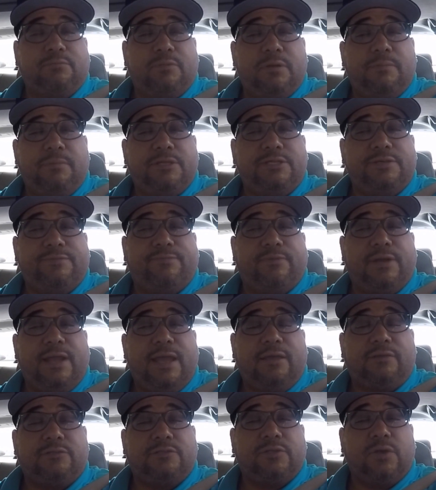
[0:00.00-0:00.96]
pretty much it for
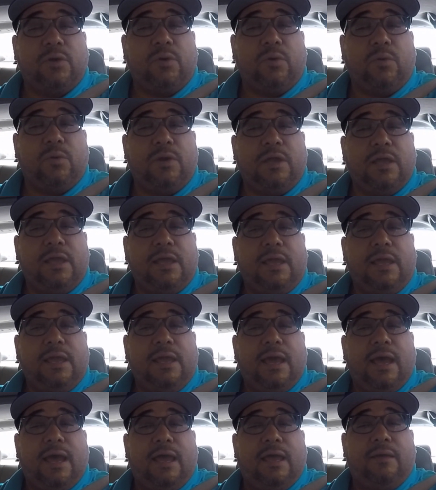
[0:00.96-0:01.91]
now, so
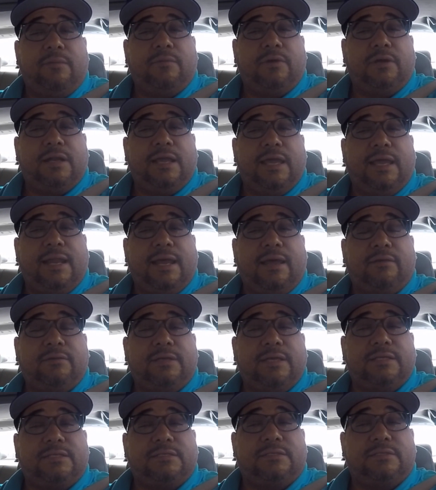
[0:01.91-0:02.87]
I am going to head
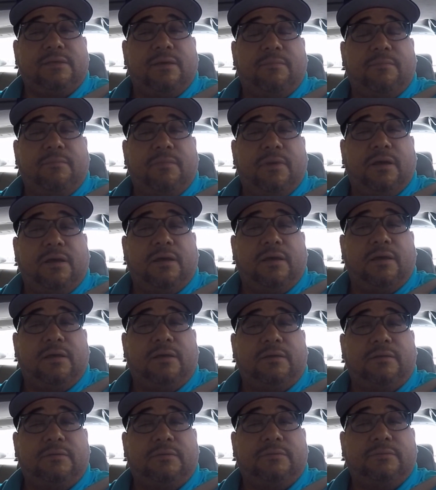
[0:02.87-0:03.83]
out, get some
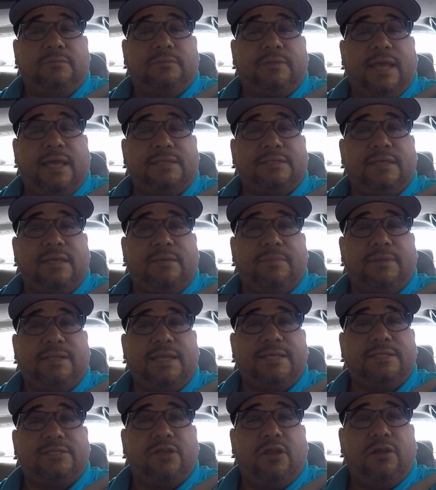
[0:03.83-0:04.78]
gas and get my
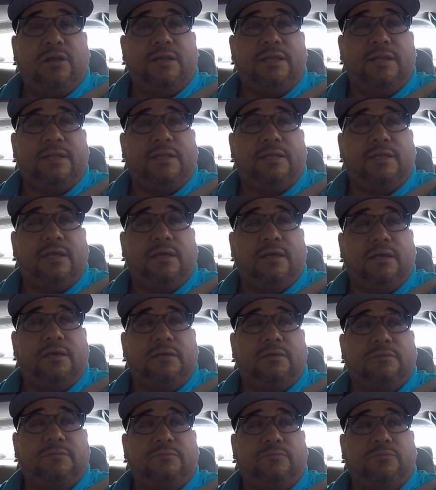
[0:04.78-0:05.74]
day started, and
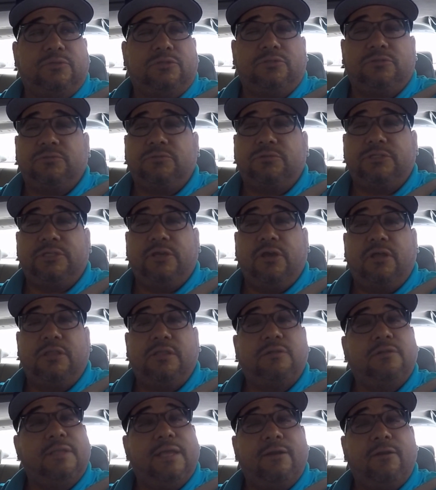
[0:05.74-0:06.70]
we'll see y'all a
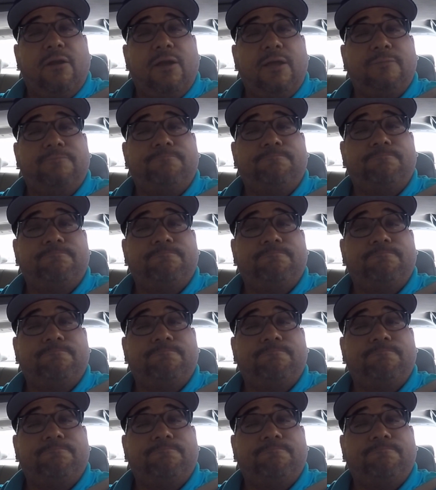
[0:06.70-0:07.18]
little later on.